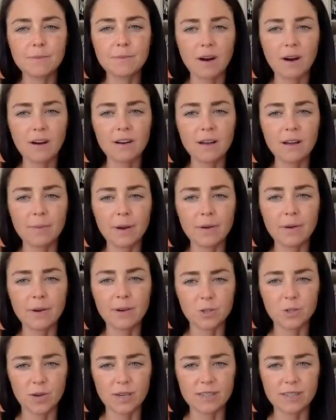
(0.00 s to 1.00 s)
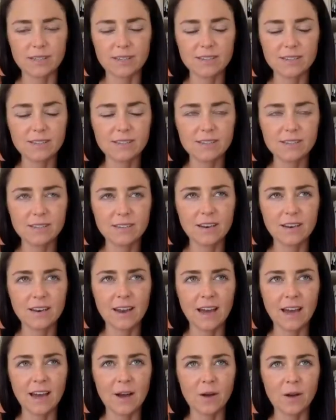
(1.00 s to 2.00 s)
about your choices.
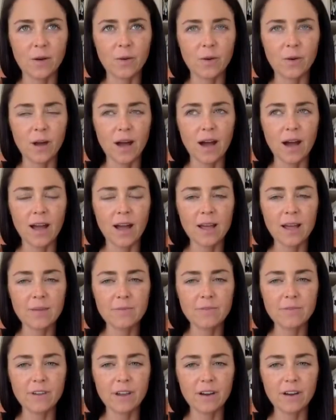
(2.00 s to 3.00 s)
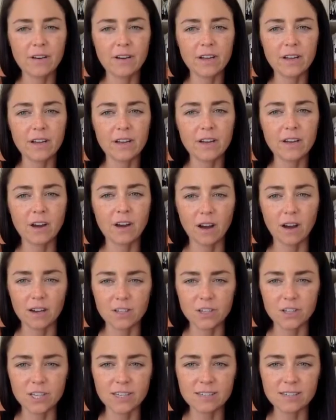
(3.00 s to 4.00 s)
Now, I am very
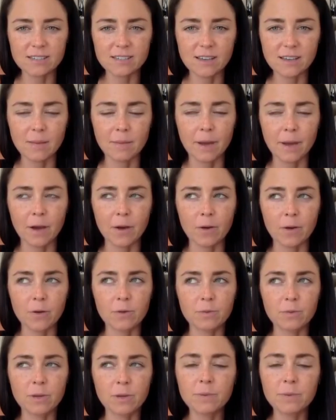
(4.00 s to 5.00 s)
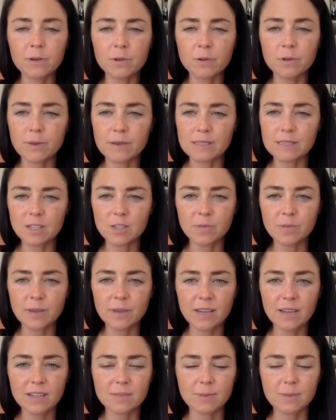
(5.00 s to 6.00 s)
cautious about people who message me,
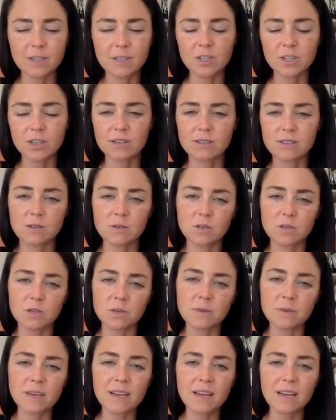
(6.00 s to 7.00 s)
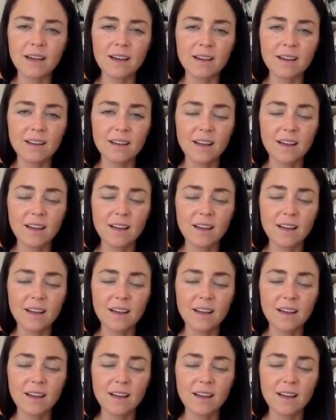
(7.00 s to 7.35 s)
especially on social media.